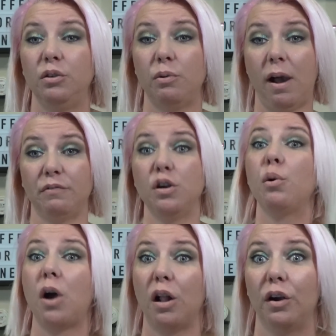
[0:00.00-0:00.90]
you have
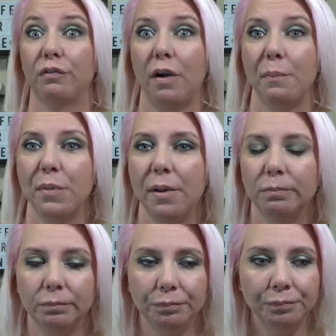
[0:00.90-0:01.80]
no color from
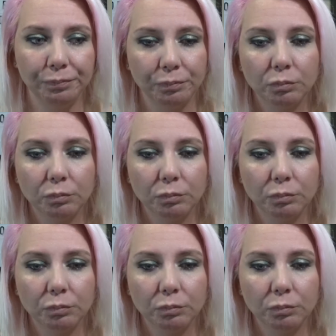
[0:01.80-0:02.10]
them.